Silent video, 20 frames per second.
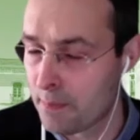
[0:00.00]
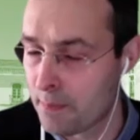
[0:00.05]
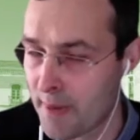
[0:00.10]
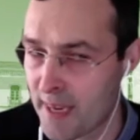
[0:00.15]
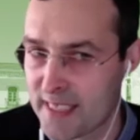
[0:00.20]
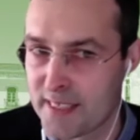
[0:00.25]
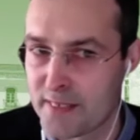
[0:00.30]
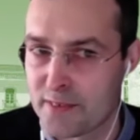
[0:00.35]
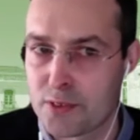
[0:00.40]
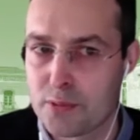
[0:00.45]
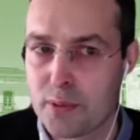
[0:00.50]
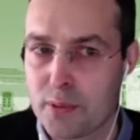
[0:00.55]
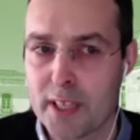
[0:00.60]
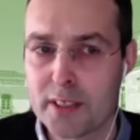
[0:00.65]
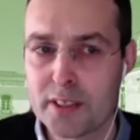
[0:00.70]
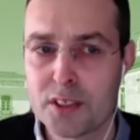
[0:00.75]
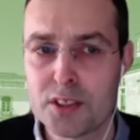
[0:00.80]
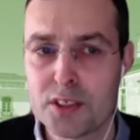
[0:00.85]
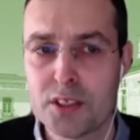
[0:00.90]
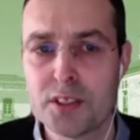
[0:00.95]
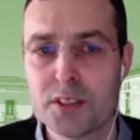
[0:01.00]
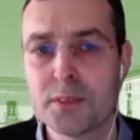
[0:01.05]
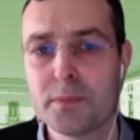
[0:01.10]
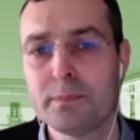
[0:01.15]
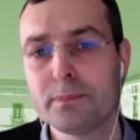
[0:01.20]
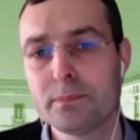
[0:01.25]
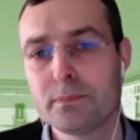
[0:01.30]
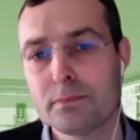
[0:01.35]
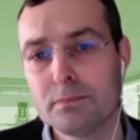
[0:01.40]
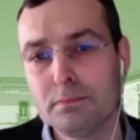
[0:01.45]
passive strategies,
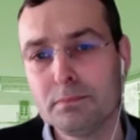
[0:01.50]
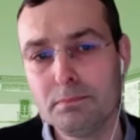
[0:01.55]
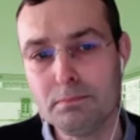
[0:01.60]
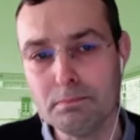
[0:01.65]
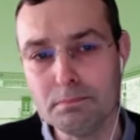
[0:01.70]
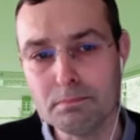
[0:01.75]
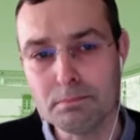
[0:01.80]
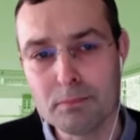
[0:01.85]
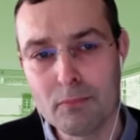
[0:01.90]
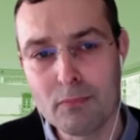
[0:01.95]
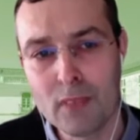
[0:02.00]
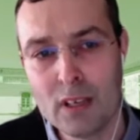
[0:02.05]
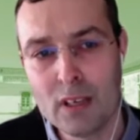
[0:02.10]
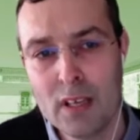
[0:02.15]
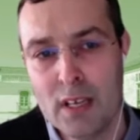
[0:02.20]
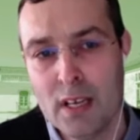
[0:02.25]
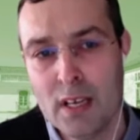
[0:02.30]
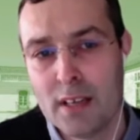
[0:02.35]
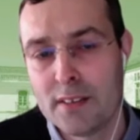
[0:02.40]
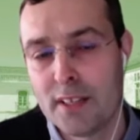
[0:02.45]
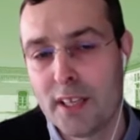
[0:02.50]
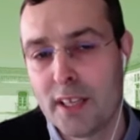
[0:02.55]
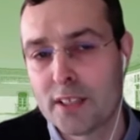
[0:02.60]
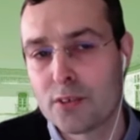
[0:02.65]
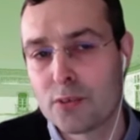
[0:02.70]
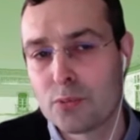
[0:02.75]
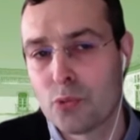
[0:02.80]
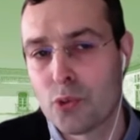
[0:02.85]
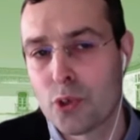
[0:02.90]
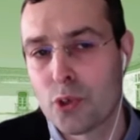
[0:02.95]
that
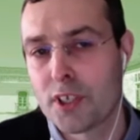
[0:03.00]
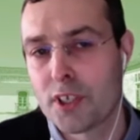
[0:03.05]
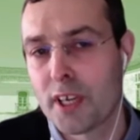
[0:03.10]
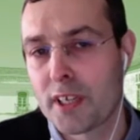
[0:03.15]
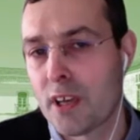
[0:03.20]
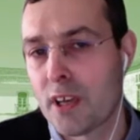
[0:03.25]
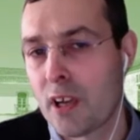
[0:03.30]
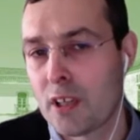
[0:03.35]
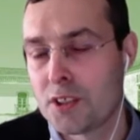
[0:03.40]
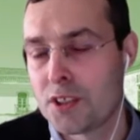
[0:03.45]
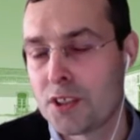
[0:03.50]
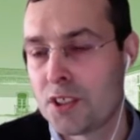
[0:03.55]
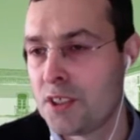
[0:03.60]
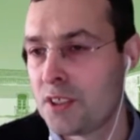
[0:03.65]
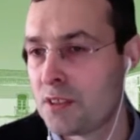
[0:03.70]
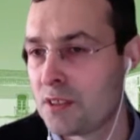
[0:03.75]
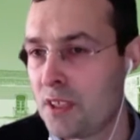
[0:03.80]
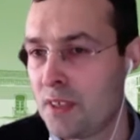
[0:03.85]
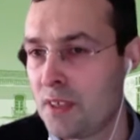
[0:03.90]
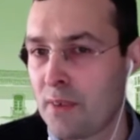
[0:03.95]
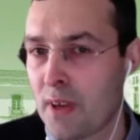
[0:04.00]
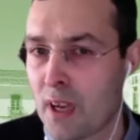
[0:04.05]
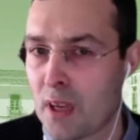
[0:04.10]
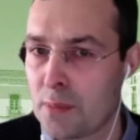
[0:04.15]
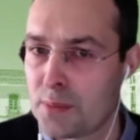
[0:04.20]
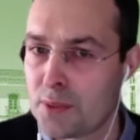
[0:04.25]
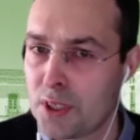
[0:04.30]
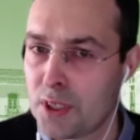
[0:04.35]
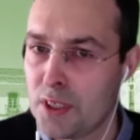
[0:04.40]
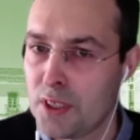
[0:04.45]
were technologies
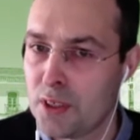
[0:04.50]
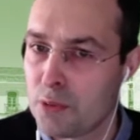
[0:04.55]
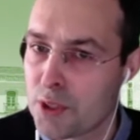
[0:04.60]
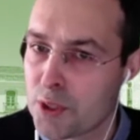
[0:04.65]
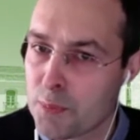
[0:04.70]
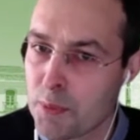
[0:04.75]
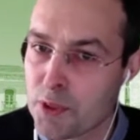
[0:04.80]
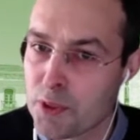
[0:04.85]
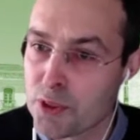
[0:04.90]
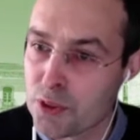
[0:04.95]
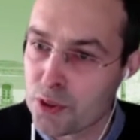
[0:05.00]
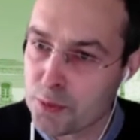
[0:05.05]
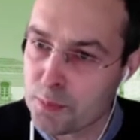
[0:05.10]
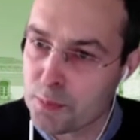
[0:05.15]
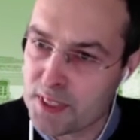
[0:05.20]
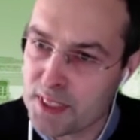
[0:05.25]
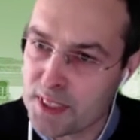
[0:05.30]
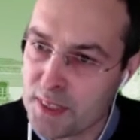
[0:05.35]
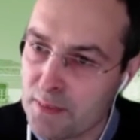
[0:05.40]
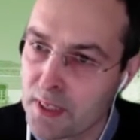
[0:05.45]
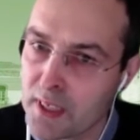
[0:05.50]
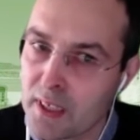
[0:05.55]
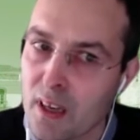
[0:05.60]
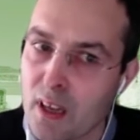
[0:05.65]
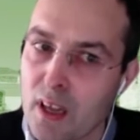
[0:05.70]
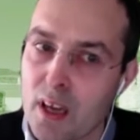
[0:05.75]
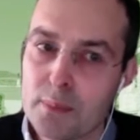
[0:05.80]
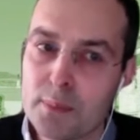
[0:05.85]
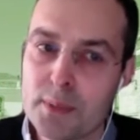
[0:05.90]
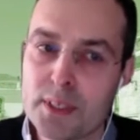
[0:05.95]
developed in response to specific
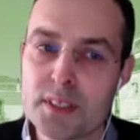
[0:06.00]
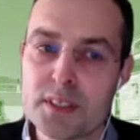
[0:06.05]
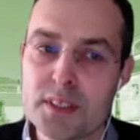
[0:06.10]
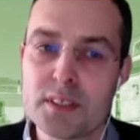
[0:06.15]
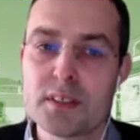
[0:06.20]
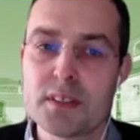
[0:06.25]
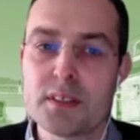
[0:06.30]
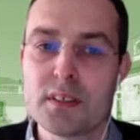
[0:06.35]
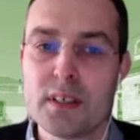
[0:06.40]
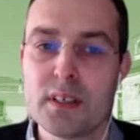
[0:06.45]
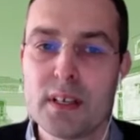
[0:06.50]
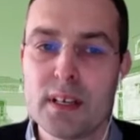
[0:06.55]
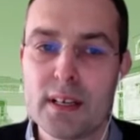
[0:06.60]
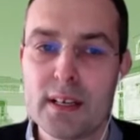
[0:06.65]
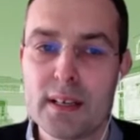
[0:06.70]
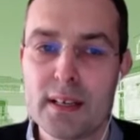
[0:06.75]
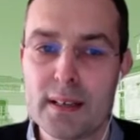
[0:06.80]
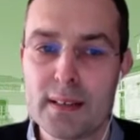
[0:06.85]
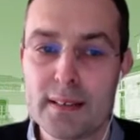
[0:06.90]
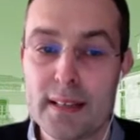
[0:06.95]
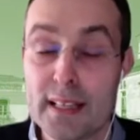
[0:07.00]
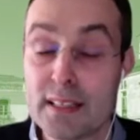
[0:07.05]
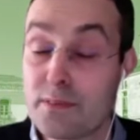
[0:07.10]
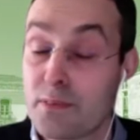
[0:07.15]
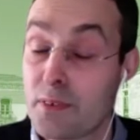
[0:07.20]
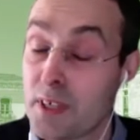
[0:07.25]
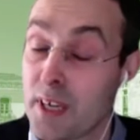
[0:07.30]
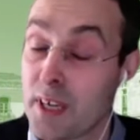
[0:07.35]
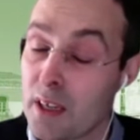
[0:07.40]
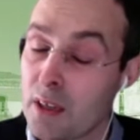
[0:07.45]
climates, that
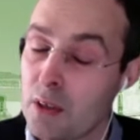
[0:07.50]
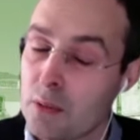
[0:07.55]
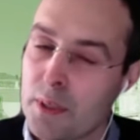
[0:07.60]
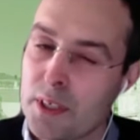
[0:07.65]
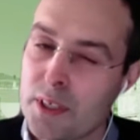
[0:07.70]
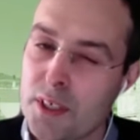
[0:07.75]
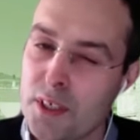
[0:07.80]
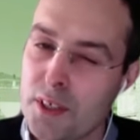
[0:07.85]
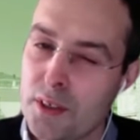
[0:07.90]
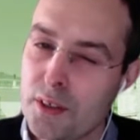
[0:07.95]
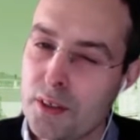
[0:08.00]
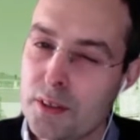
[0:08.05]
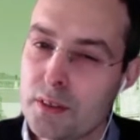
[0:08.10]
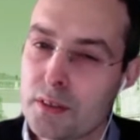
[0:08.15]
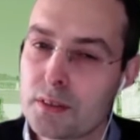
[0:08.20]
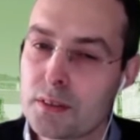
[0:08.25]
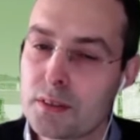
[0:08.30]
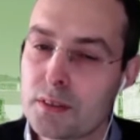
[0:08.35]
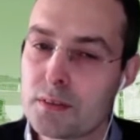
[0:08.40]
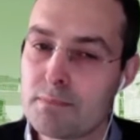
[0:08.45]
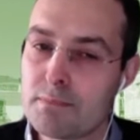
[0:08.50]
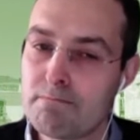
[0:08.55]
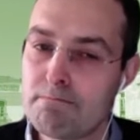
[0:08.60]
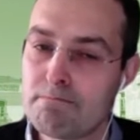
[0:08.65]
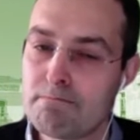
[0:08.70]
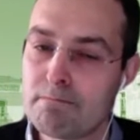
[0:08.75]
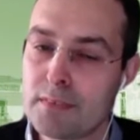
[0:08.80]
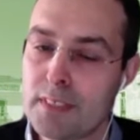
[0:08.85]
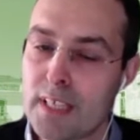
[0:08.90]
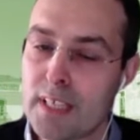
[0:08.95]
vernacular materials
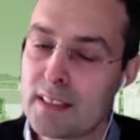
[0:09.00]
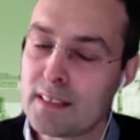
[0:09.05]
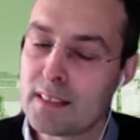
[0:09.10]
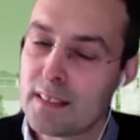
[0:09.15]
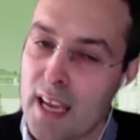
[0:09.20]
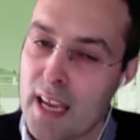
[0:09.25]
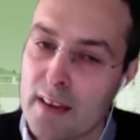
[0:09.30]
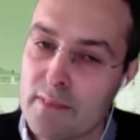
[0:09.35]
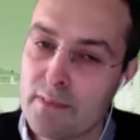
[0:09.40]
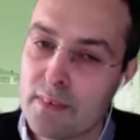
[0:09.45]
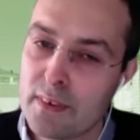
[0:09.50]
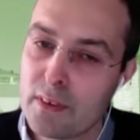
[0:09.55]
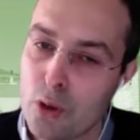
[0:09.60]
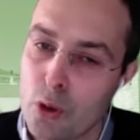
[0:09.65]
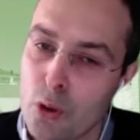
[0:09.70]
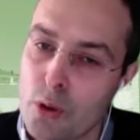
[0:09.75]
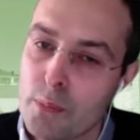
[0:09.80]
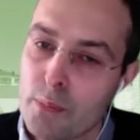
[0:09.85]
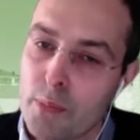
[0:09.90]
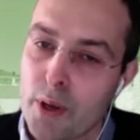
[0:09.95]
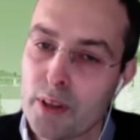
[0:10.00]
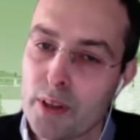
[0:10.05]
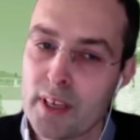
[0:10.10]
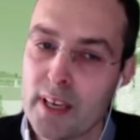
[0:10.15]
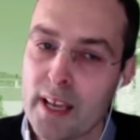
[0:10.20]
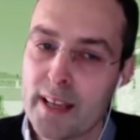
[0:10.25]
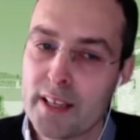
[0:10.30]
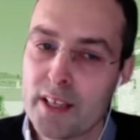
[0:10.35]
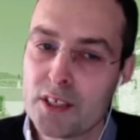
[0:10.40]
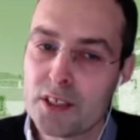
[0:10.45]
that have low embodied
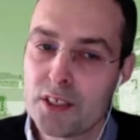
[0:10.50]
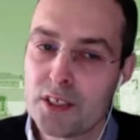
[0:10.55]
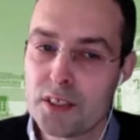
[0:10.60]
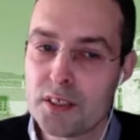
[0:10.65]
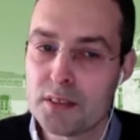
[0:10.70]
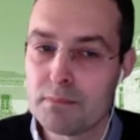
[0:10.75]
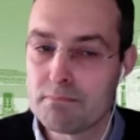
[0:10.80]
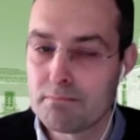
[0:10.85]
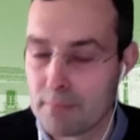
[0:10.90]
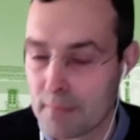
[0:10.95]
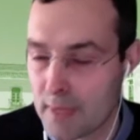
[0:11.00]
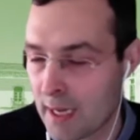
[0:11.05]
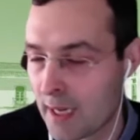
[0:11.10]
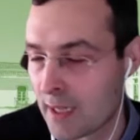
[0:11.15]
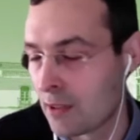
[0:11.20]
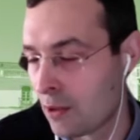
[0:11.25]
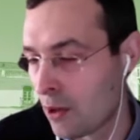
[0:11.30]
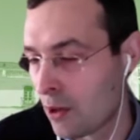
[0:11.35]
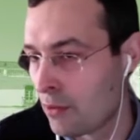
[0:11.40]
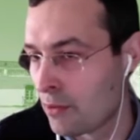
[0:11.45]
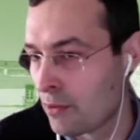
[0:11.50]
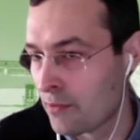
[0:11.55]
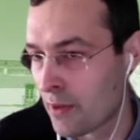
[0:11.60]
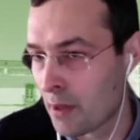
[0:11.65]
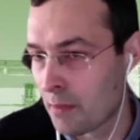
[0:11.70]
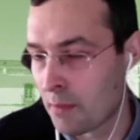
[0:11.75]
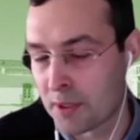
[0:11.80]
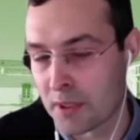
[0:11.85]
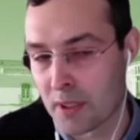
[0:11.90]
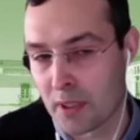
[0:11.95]
energy and low
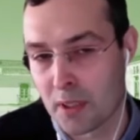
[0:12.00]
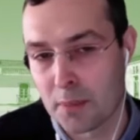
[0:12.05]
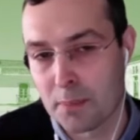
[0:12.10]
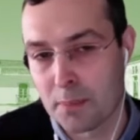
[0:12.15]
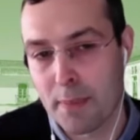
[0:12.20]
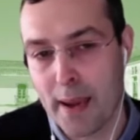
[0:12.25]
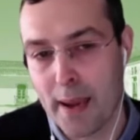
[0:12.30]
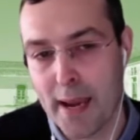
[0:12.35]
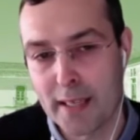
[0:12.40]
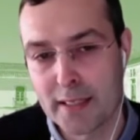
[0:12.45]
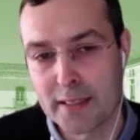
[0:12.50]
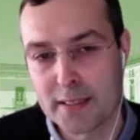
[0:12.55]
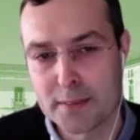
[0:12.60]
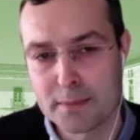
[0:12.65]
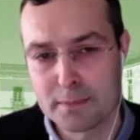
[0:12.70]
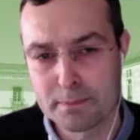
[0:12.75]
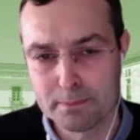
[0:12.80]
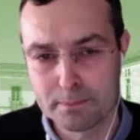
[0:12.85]
environmental impacts.